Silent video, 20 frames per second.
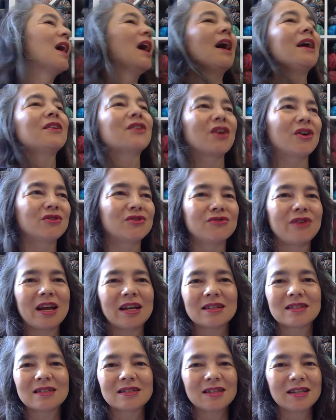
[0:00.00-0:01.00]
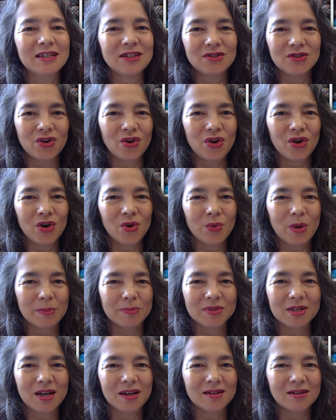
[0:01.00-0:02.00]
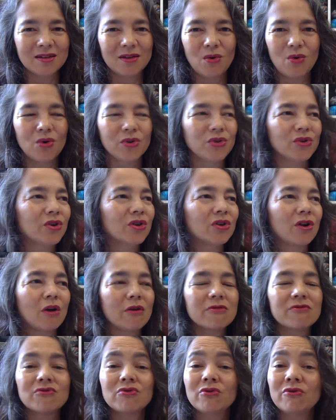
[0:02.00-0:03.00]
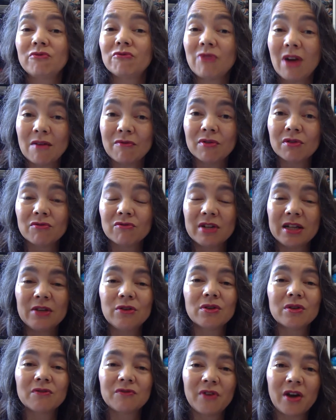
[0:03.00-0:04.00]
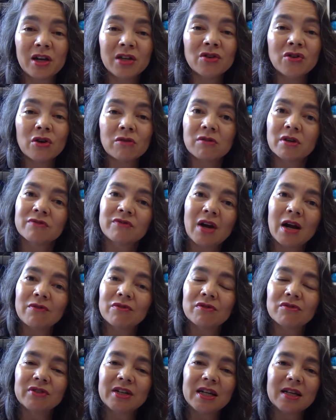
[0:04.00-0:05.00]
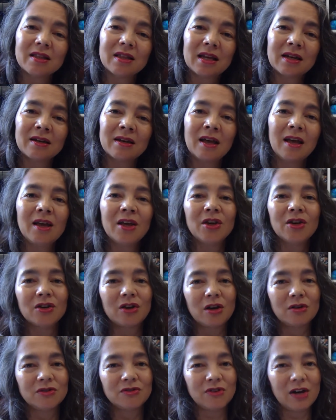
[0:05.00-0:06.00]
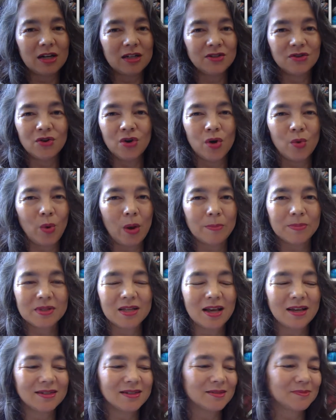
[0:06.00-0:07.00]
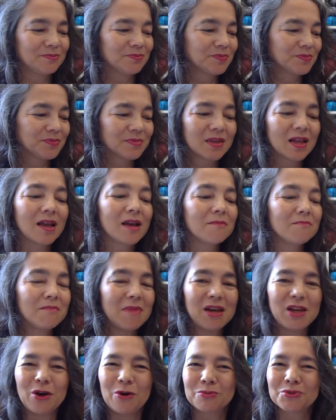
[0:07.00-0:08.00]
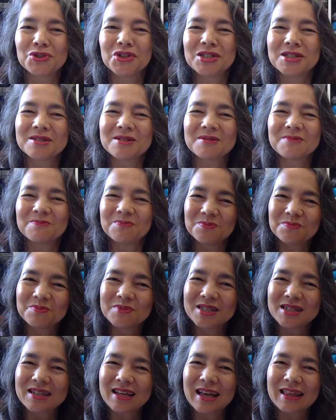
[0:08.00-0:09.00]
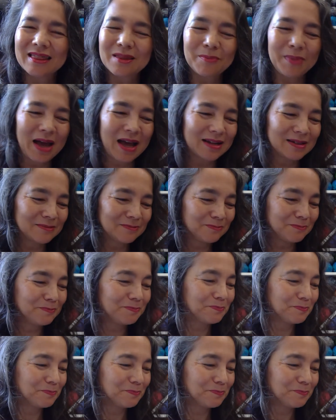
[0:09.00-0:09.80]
and go directly to her website, or you can go through Ravelry. You can find her on Ravelry and then go directly to her website. Many options to get the pattern.